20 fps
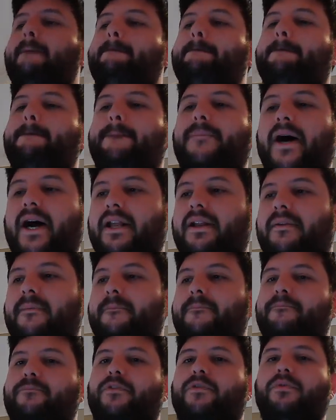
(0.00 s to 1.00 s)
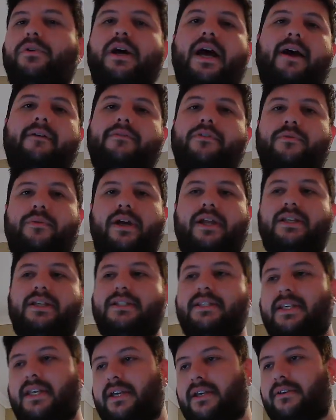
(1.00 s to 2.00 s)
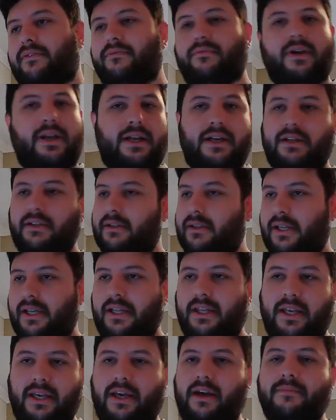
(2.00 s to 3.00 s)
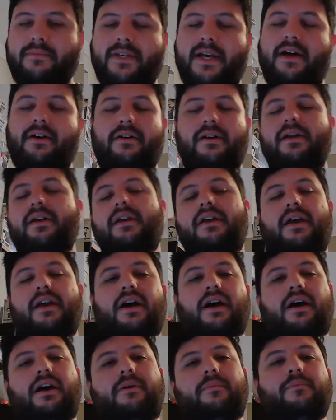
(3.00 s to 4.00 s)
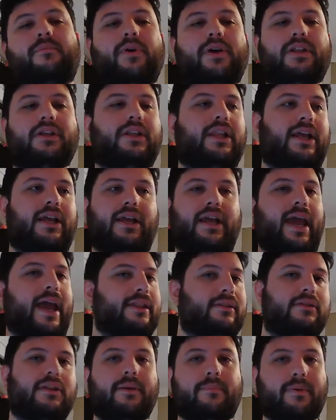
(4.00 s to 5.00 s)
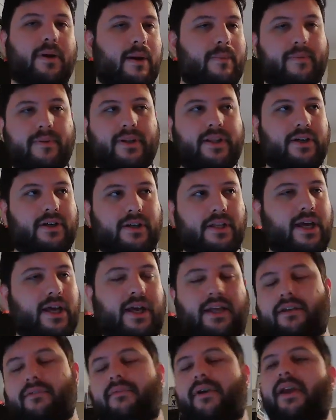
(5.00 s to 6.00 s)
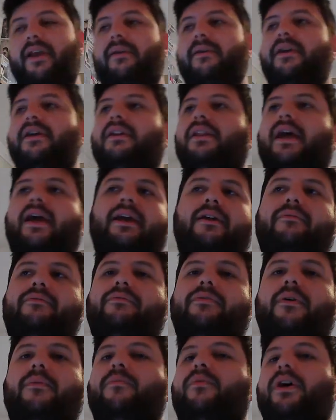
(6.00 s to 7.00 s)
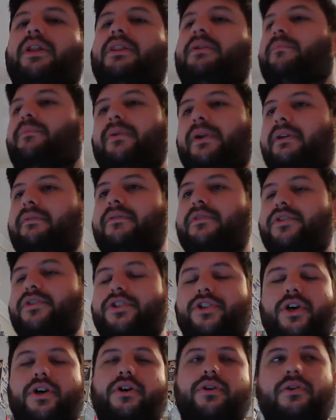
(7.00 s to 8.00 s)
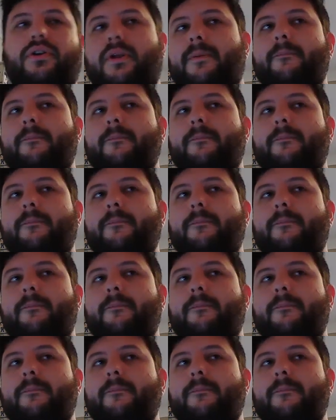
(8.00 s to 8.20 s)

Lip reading: But we'll have to wait and see when it comes out, whether they handle it properly or not, right? Like, from what the preview showed,